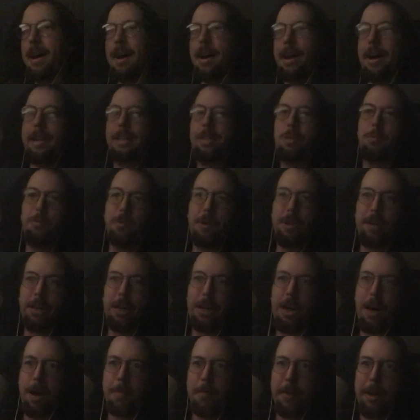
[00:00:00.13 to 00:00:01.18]
I just wanted
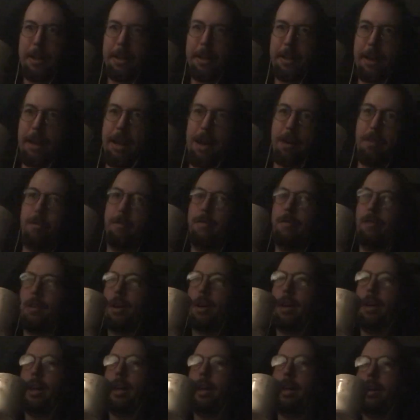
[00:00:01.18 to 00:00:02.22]
to comment on how
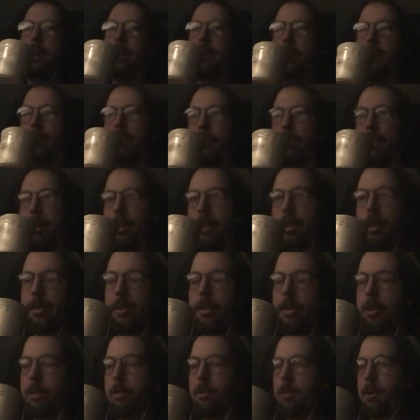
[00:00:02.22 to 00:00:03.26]
funny I find the
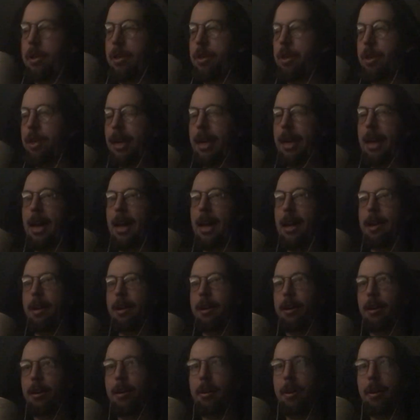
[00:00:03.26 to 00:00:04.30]
situation in
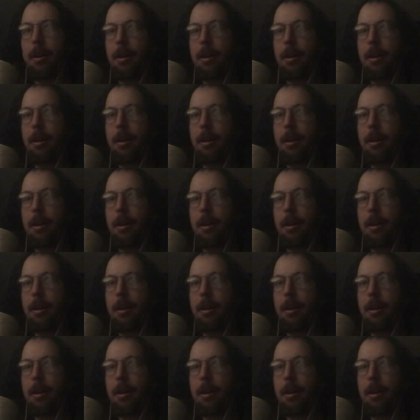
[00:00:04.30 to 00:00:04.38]
Canada.